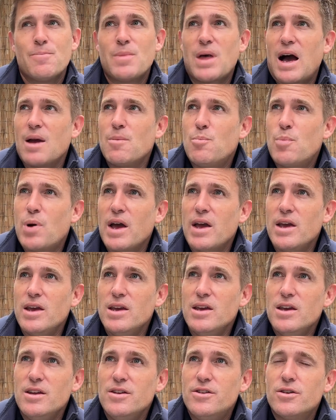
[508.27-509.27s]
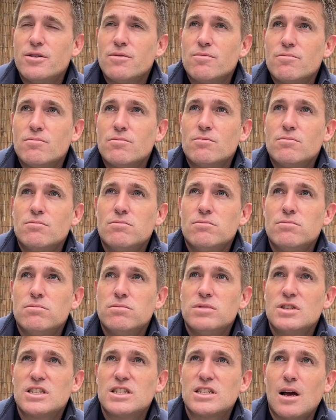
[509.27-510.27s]
I paid
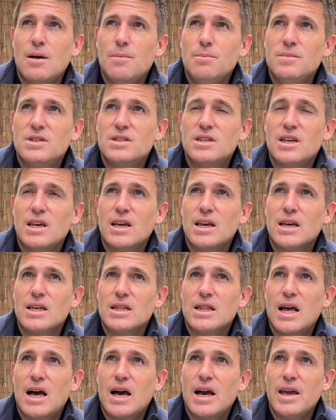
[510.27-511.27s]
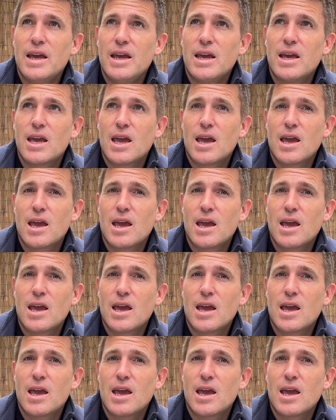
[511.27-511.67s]
something like